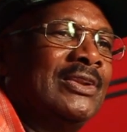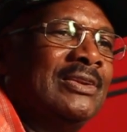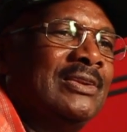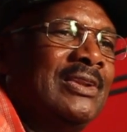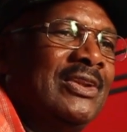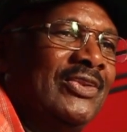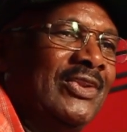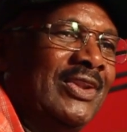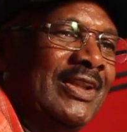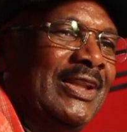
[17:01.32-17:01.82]
to
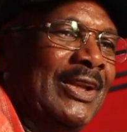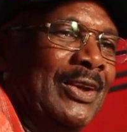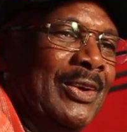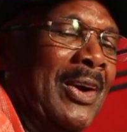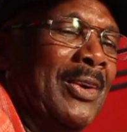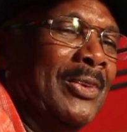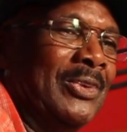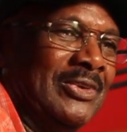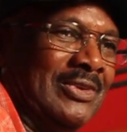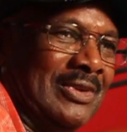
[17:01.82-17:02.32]
the city
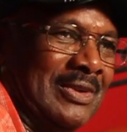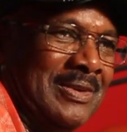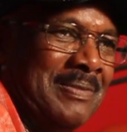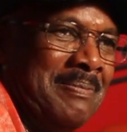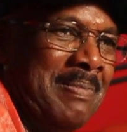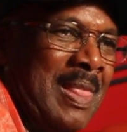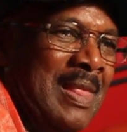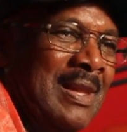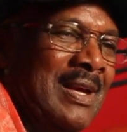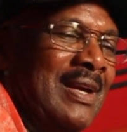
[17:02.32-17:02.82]
council,
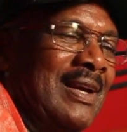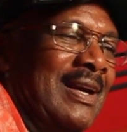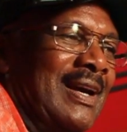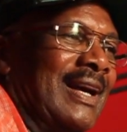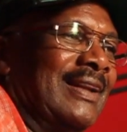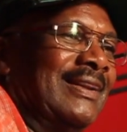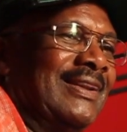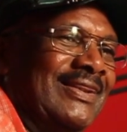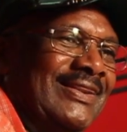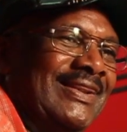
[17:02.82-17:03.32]

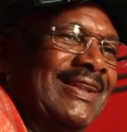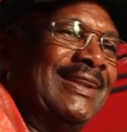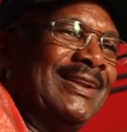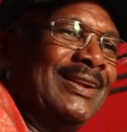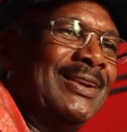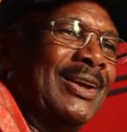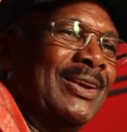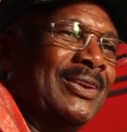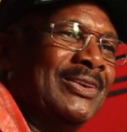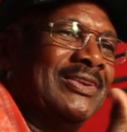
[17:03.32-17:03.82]
and the city
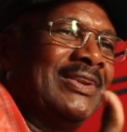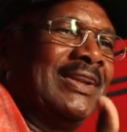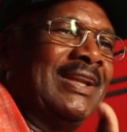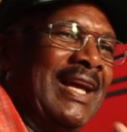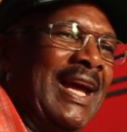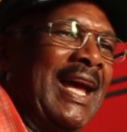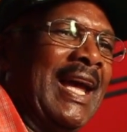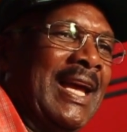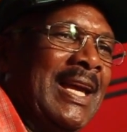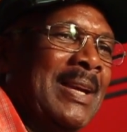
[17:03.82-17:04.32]
council
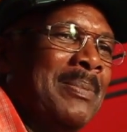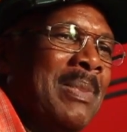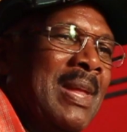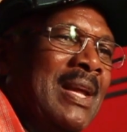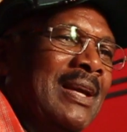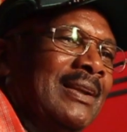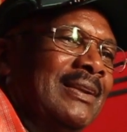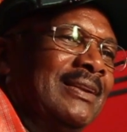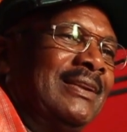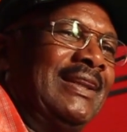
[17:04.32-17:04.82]
came,
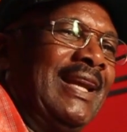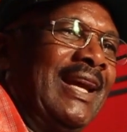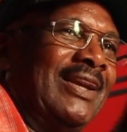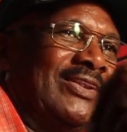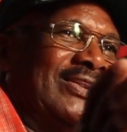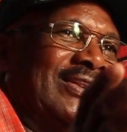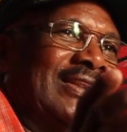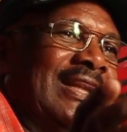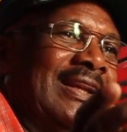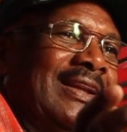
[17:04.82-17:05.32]

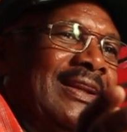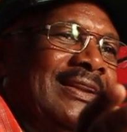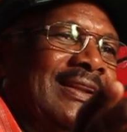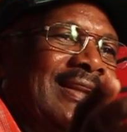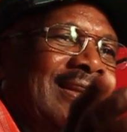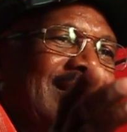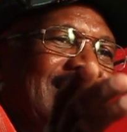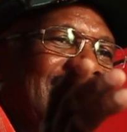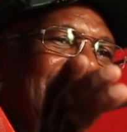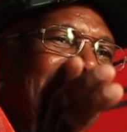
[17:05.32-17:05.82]
test the
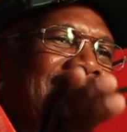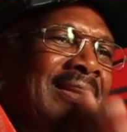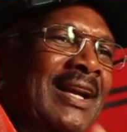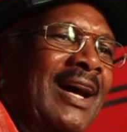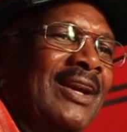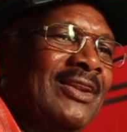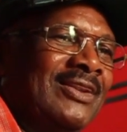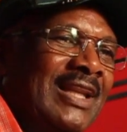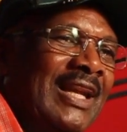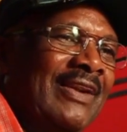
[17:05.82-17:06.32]

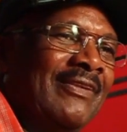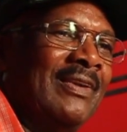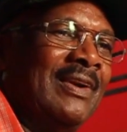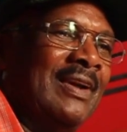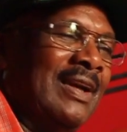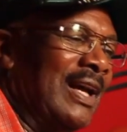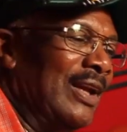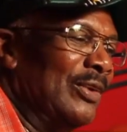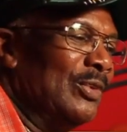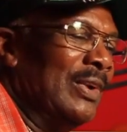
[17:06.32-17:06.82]
noise level,
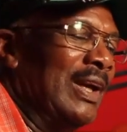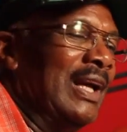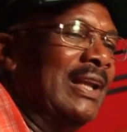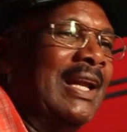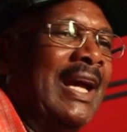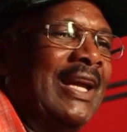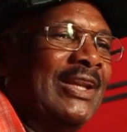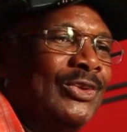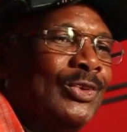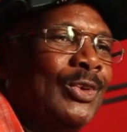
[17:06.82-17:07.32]
and
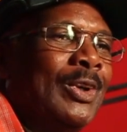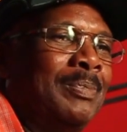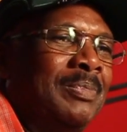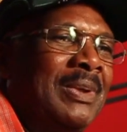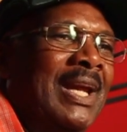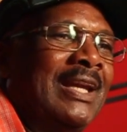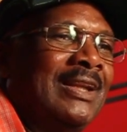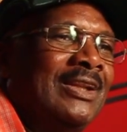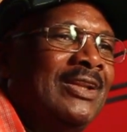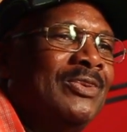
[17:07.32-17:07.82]
realized they were
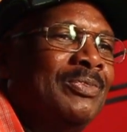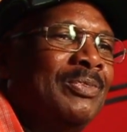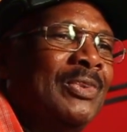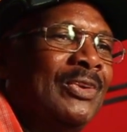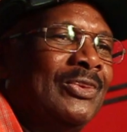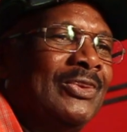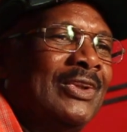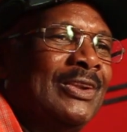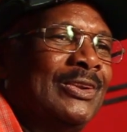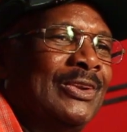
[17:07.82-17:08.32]
playing his
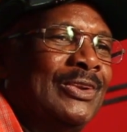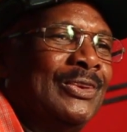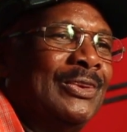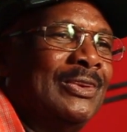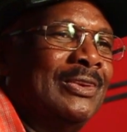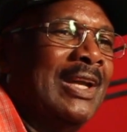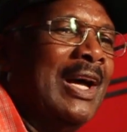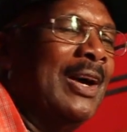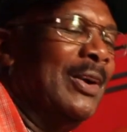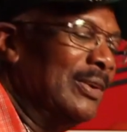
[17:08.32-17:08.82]
music too
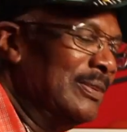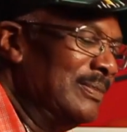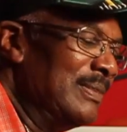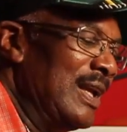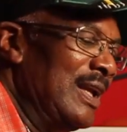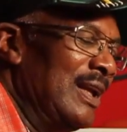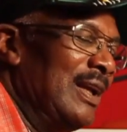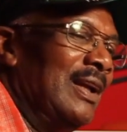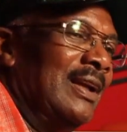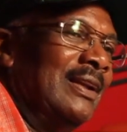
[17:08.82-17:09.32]
loud.
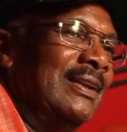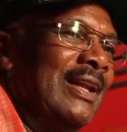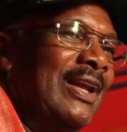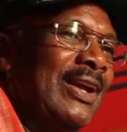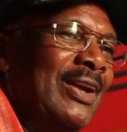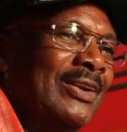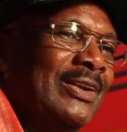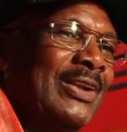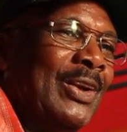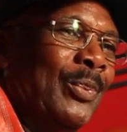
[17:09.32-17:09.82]

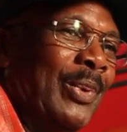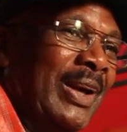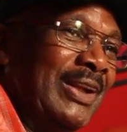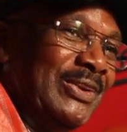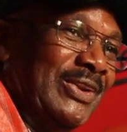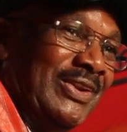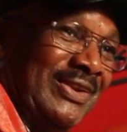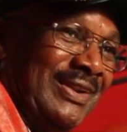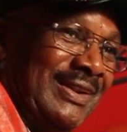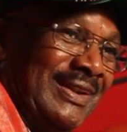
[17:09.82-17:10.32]
They
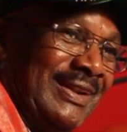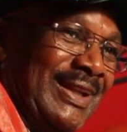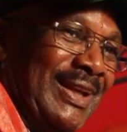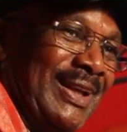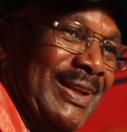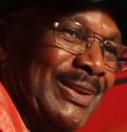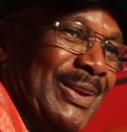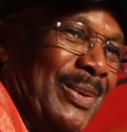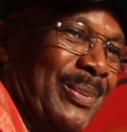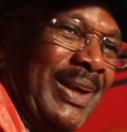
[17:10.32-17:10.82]
went
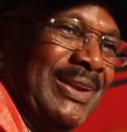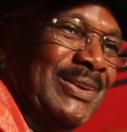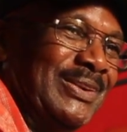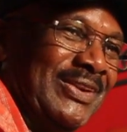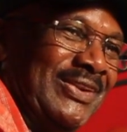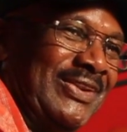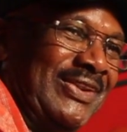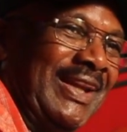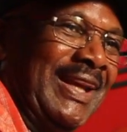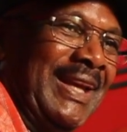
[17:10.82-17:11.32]

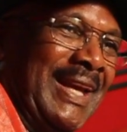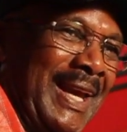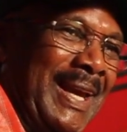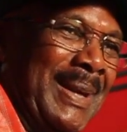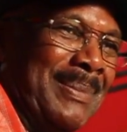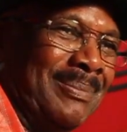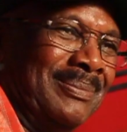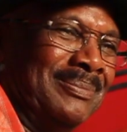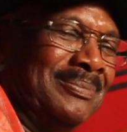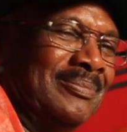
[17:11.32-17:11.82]
to see
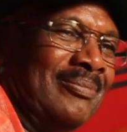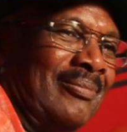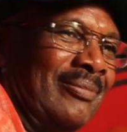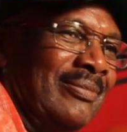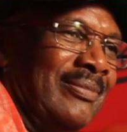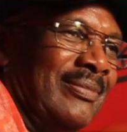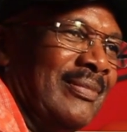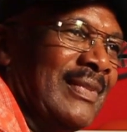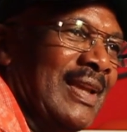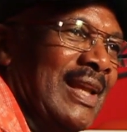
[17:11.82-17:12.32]
him,
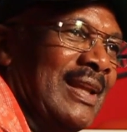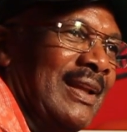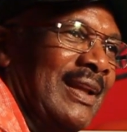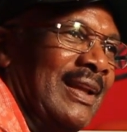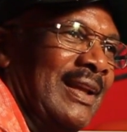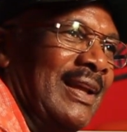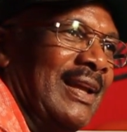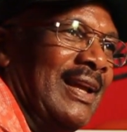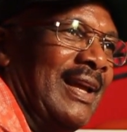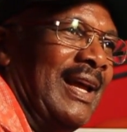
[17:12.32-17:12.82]

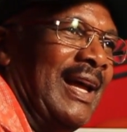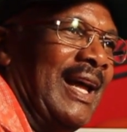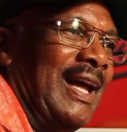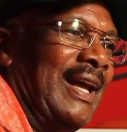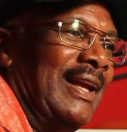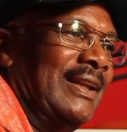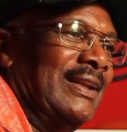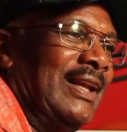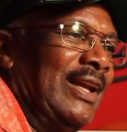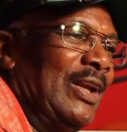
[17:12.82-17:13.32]

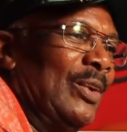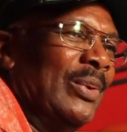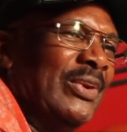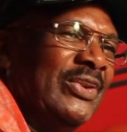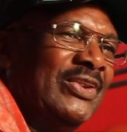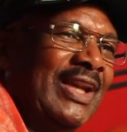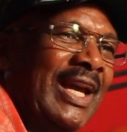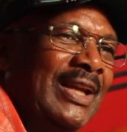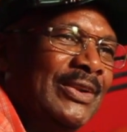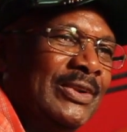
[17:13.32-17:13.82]
and he was
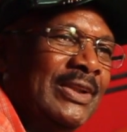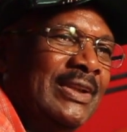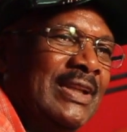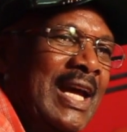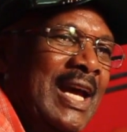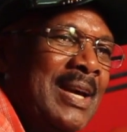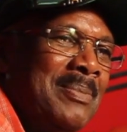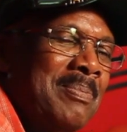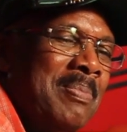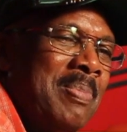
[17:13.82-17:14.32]
saying to
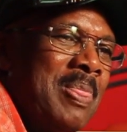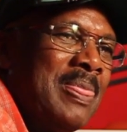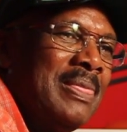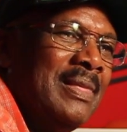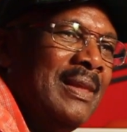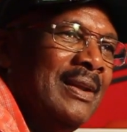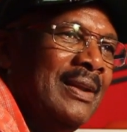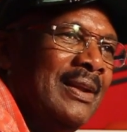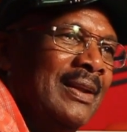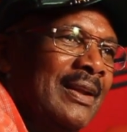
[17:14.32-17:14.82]
them,
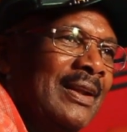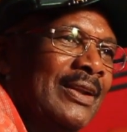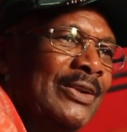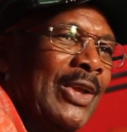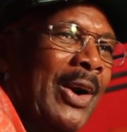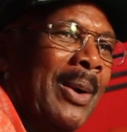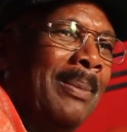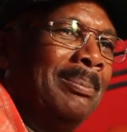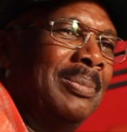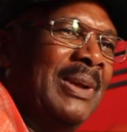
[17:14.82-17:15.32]

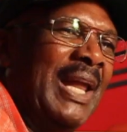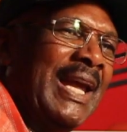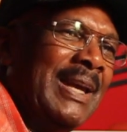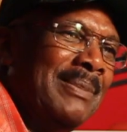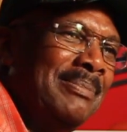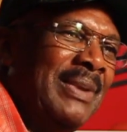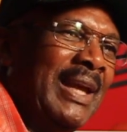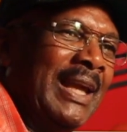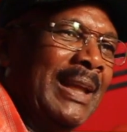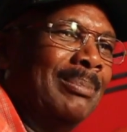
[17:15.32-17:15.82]
"Don't
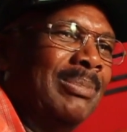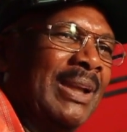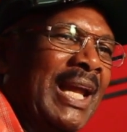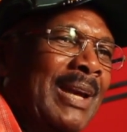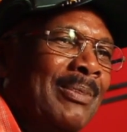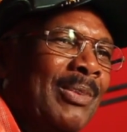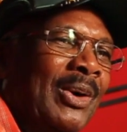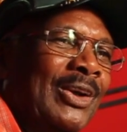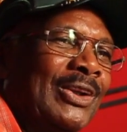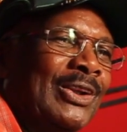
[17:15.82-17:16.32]
blame me,
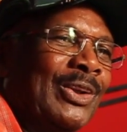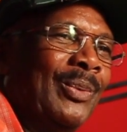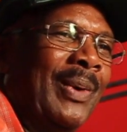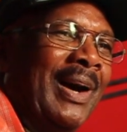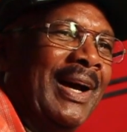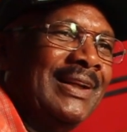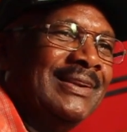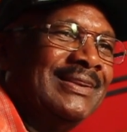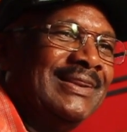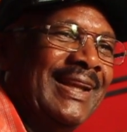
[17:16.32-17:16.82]
blame Herdle
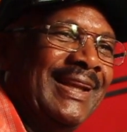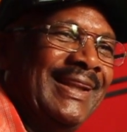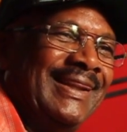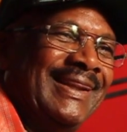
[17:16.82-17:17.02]
White."